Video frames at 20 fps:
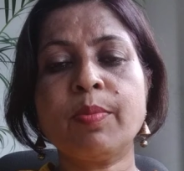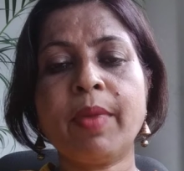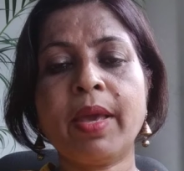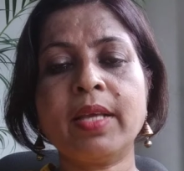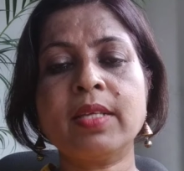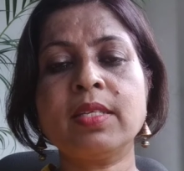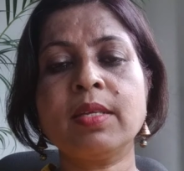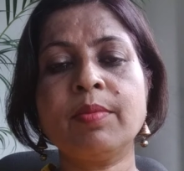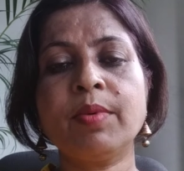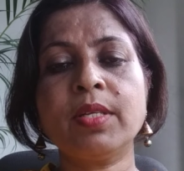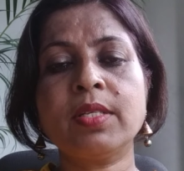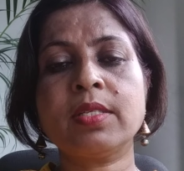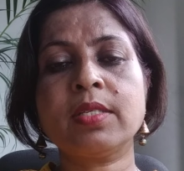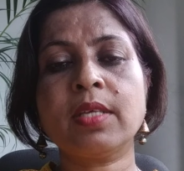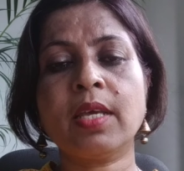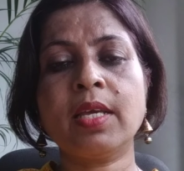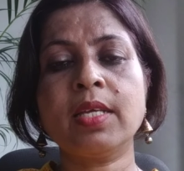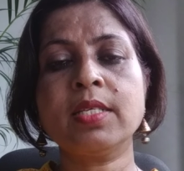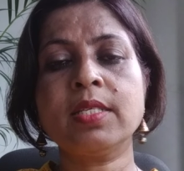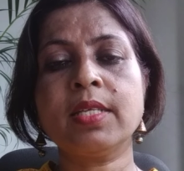maxim, it
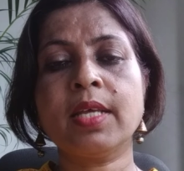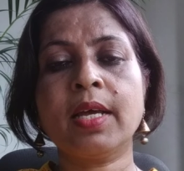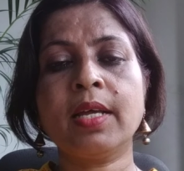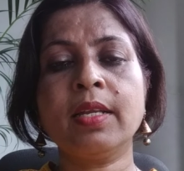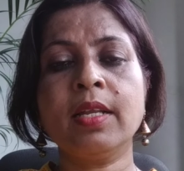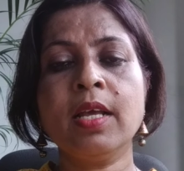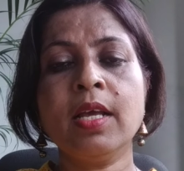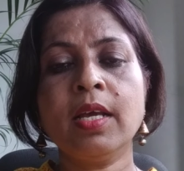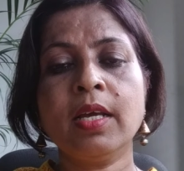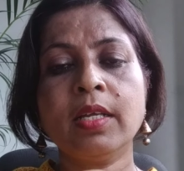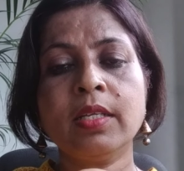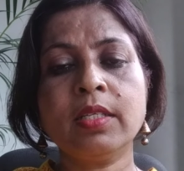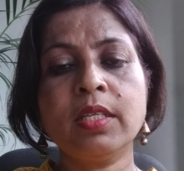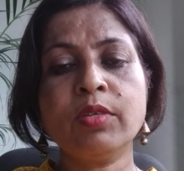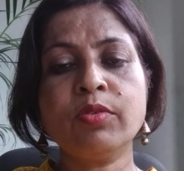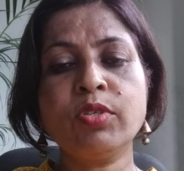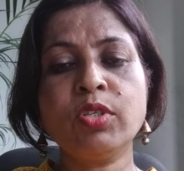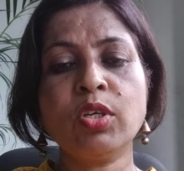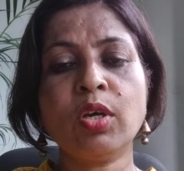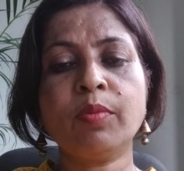says that
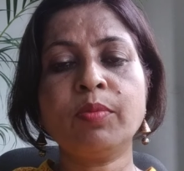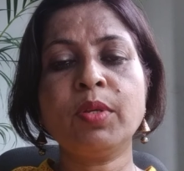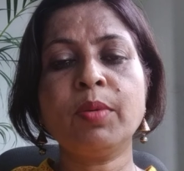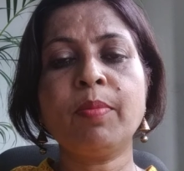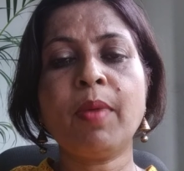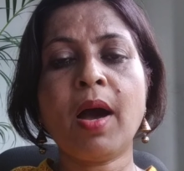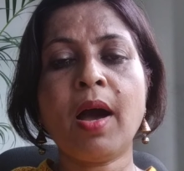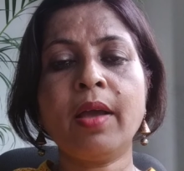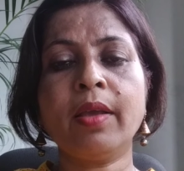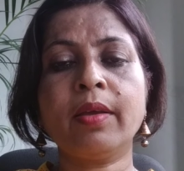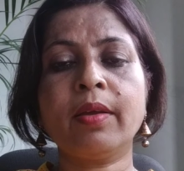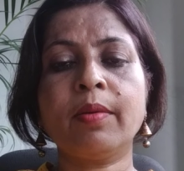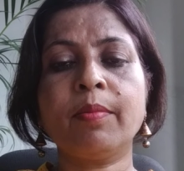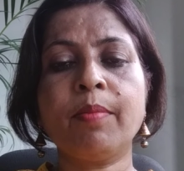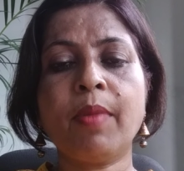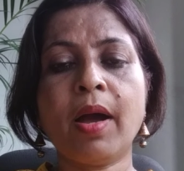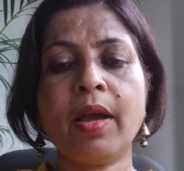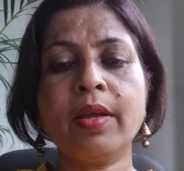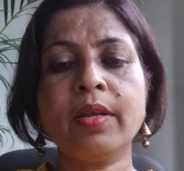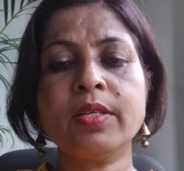duty of the
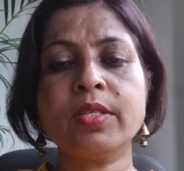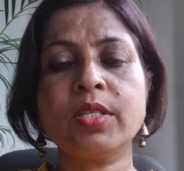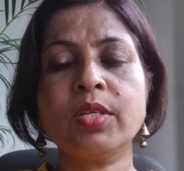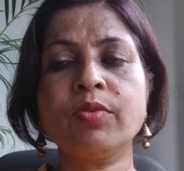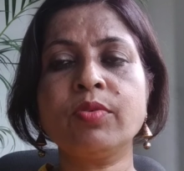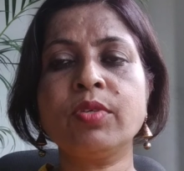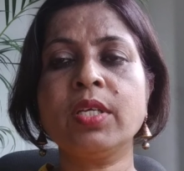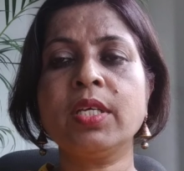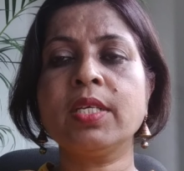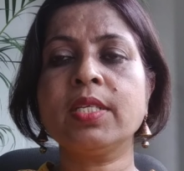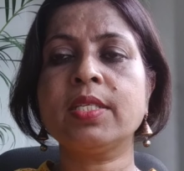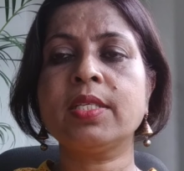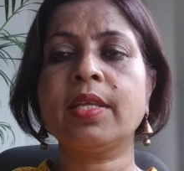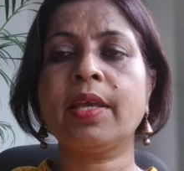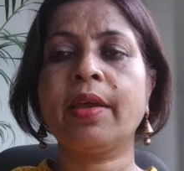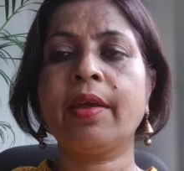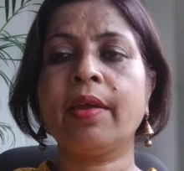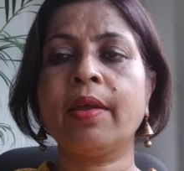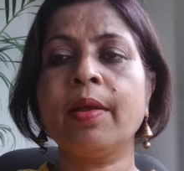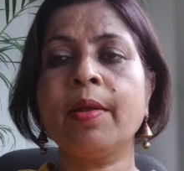buyer's duty is
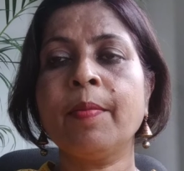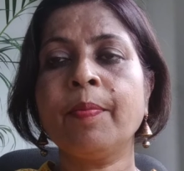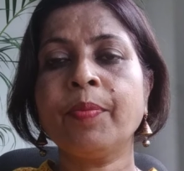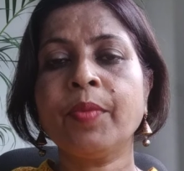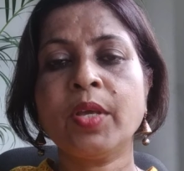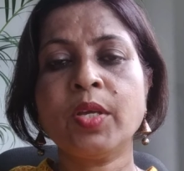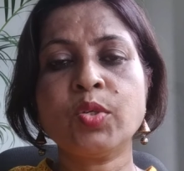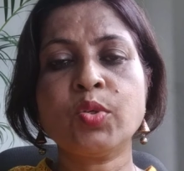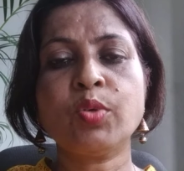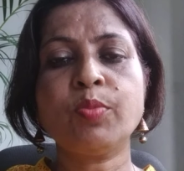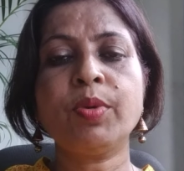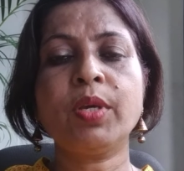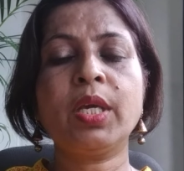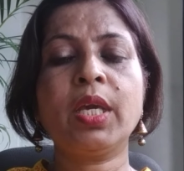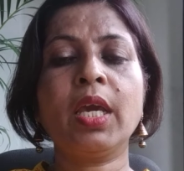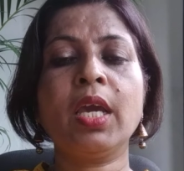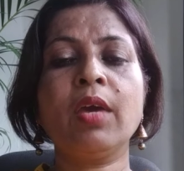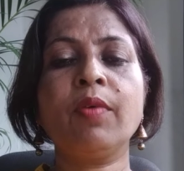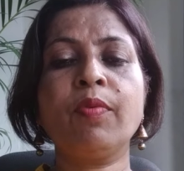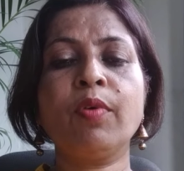there. He should be
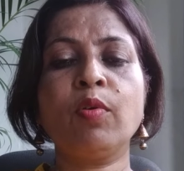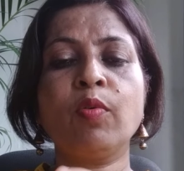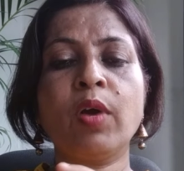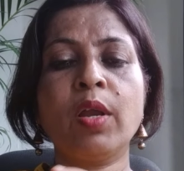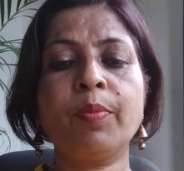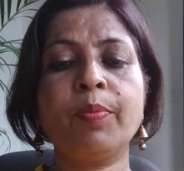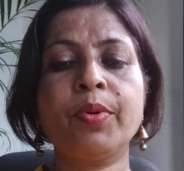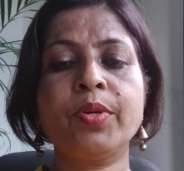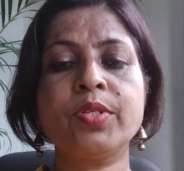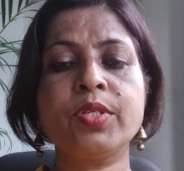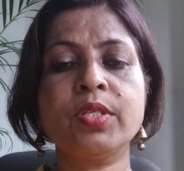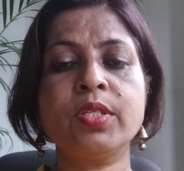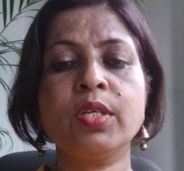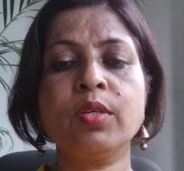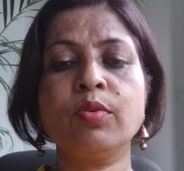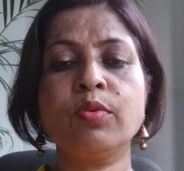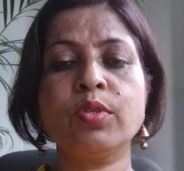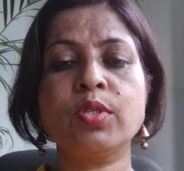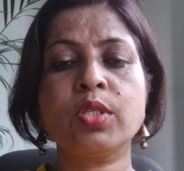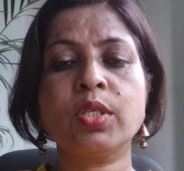careful while purchasing
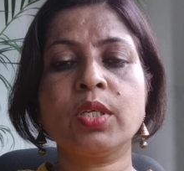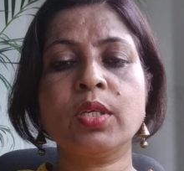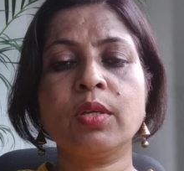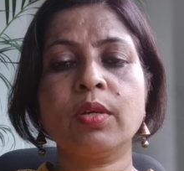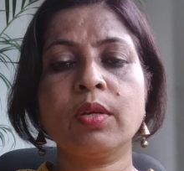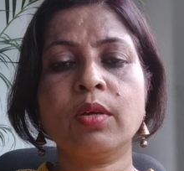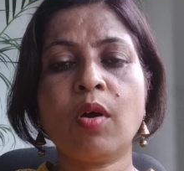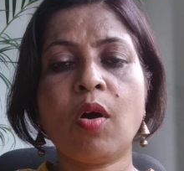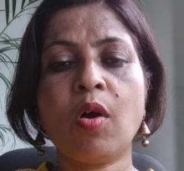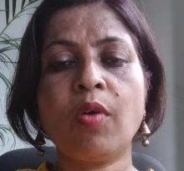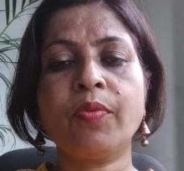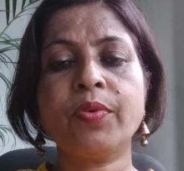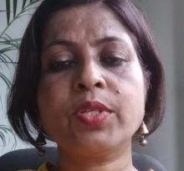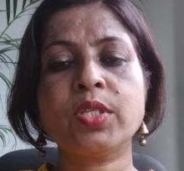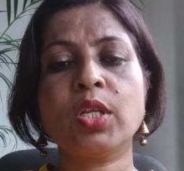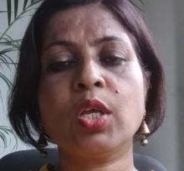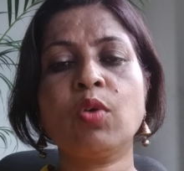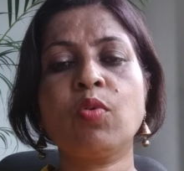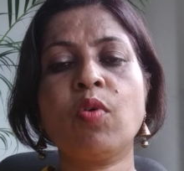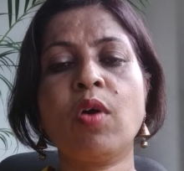goods of his
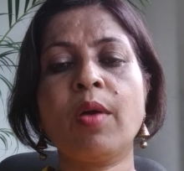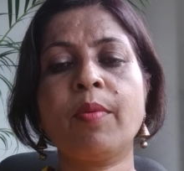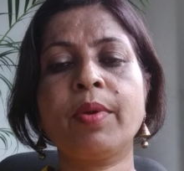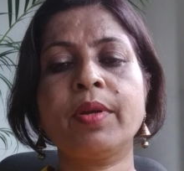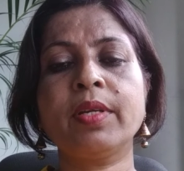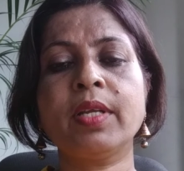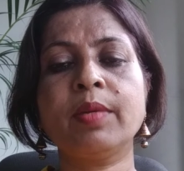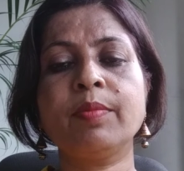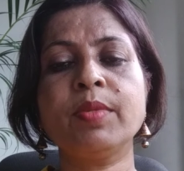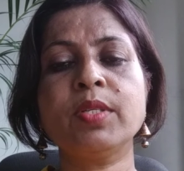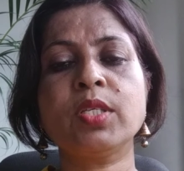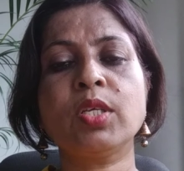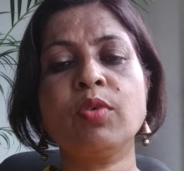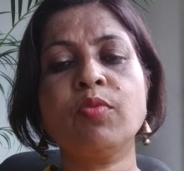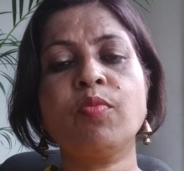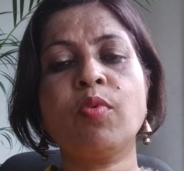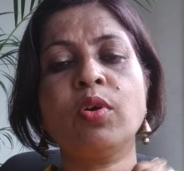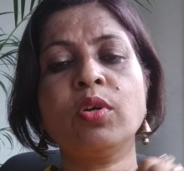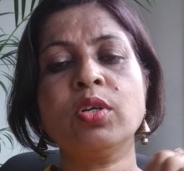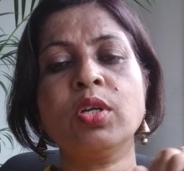requirement. That means he
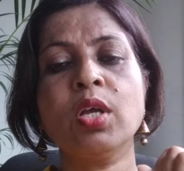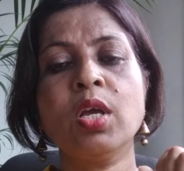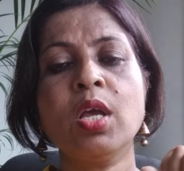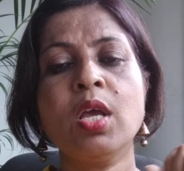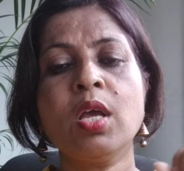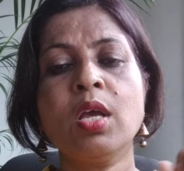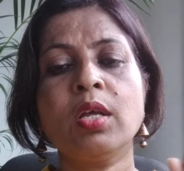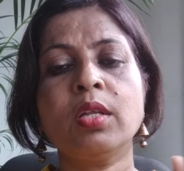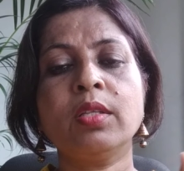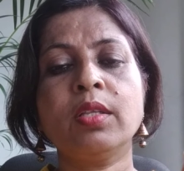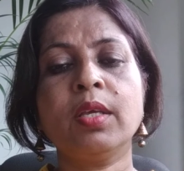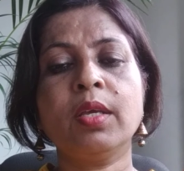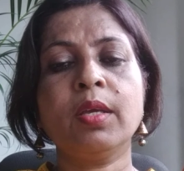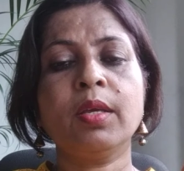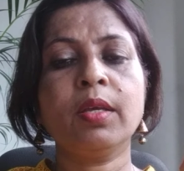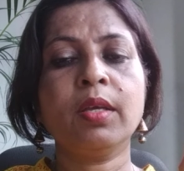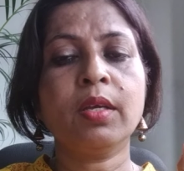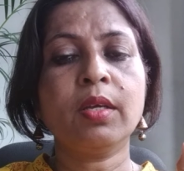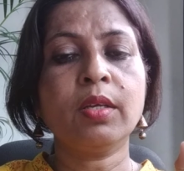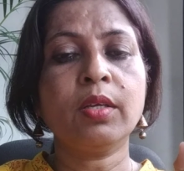want
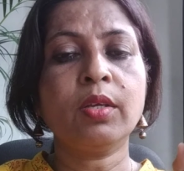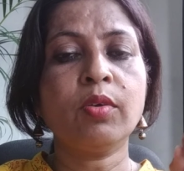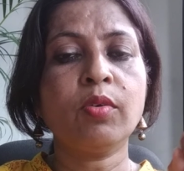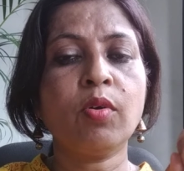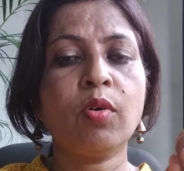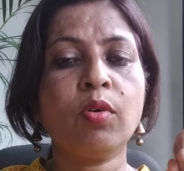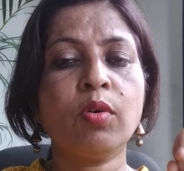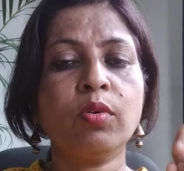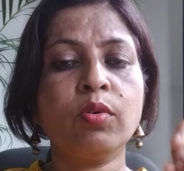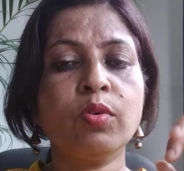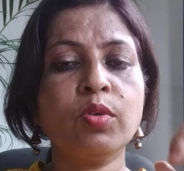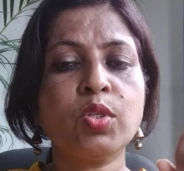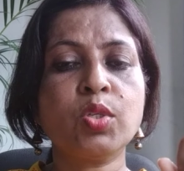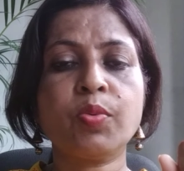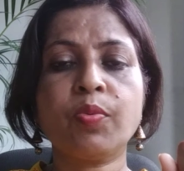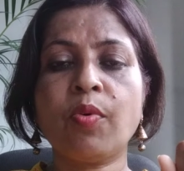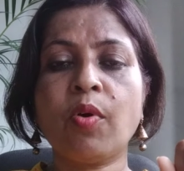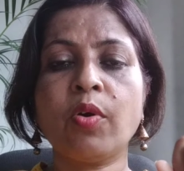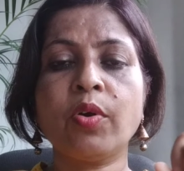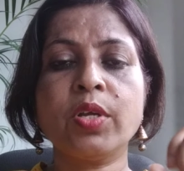the goods
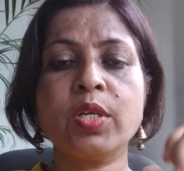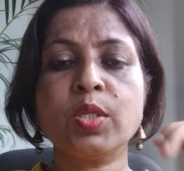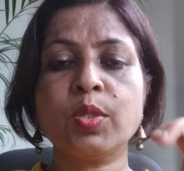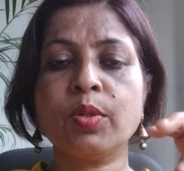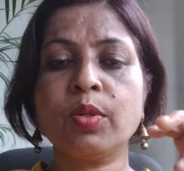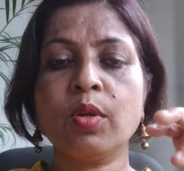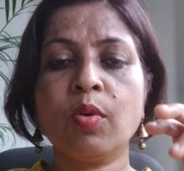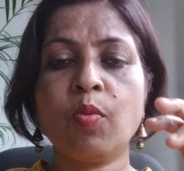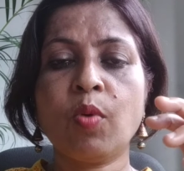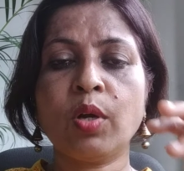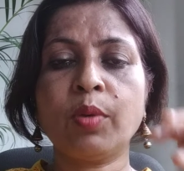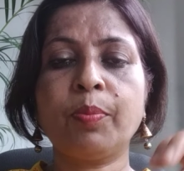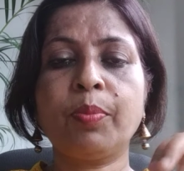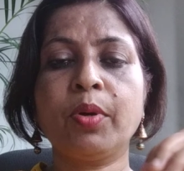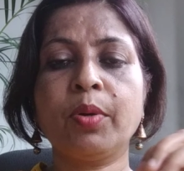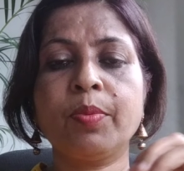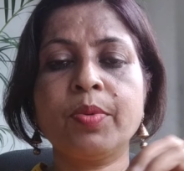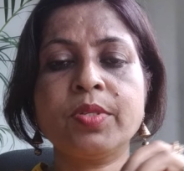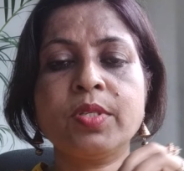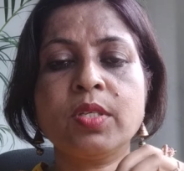for his what
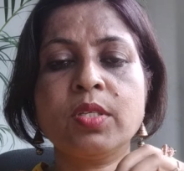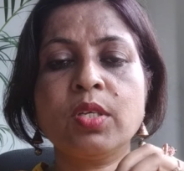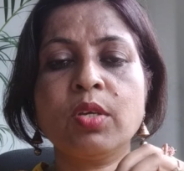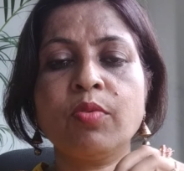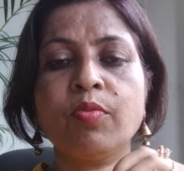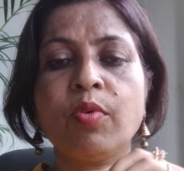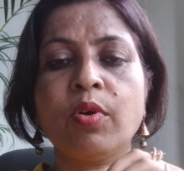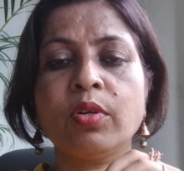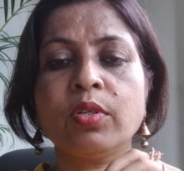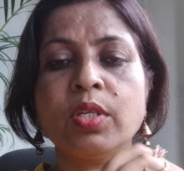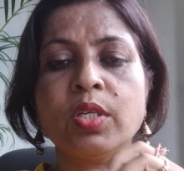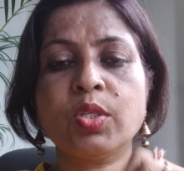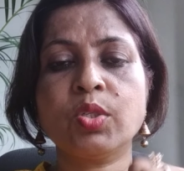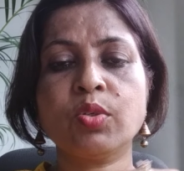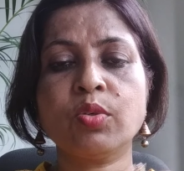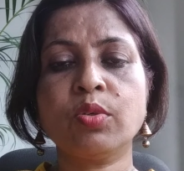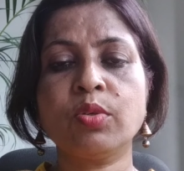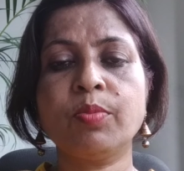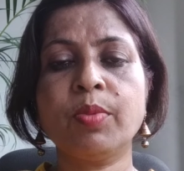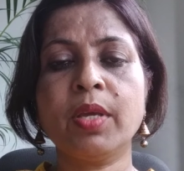purposes he want. He
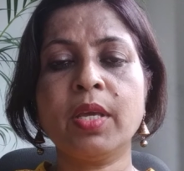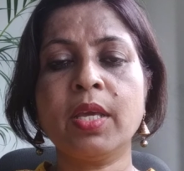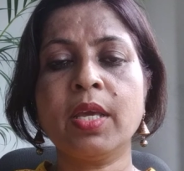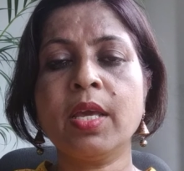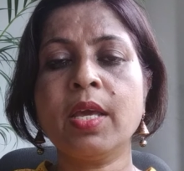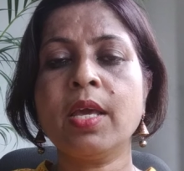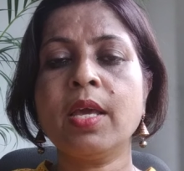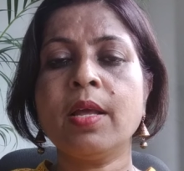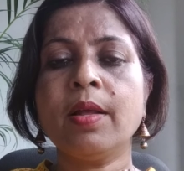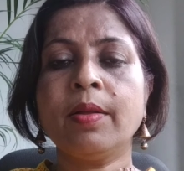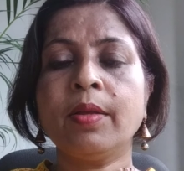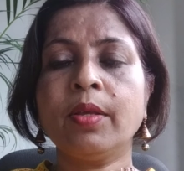should be